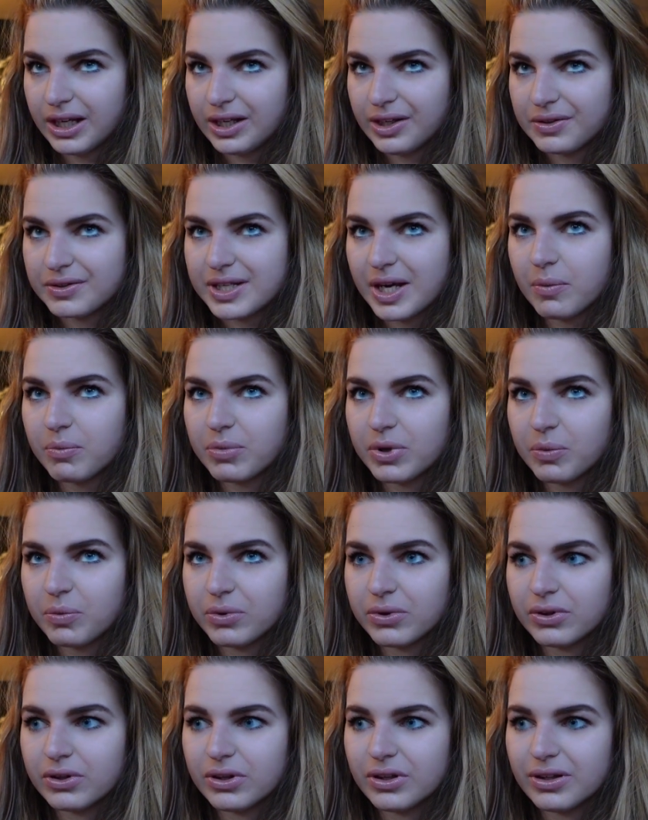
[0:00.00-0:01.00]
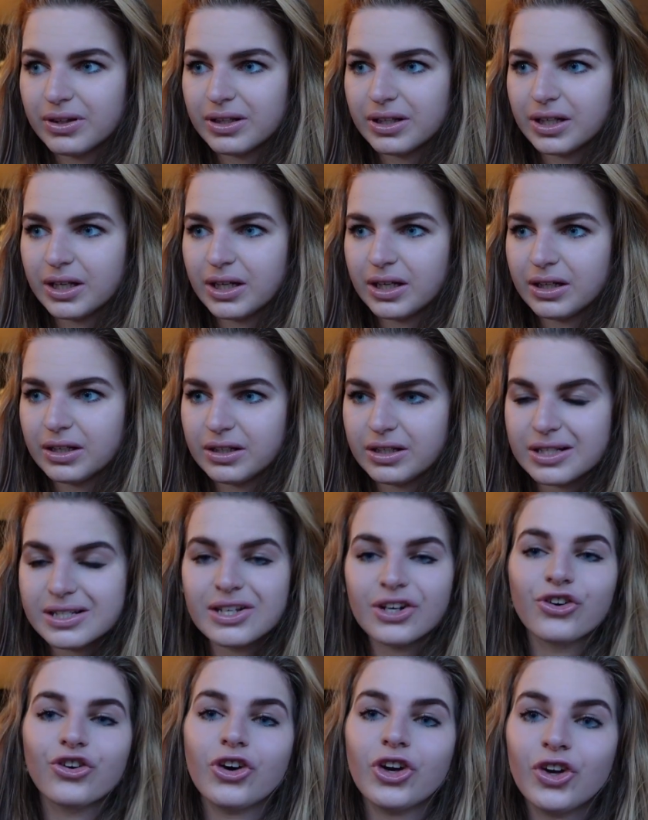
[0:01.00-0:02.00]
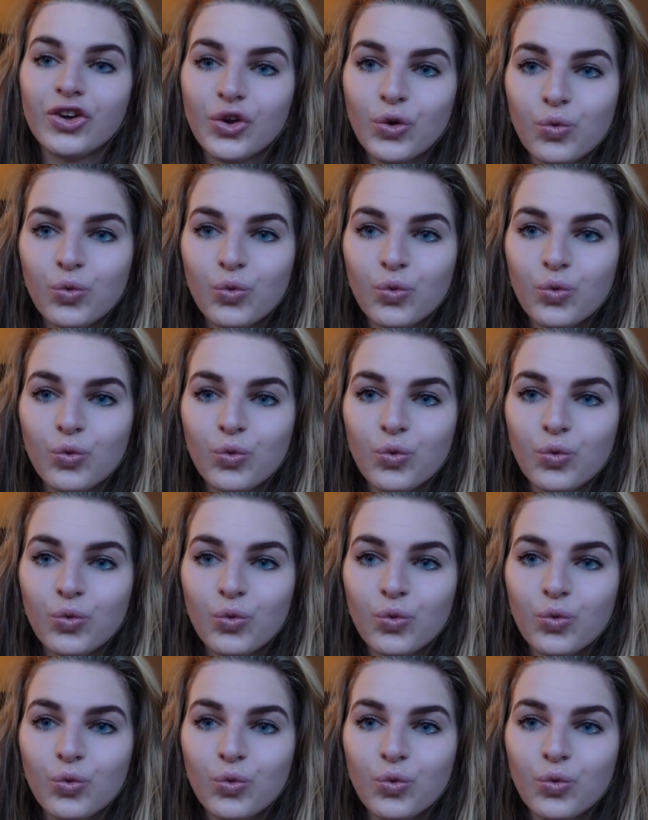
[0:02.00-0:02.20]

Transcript: if some people disagree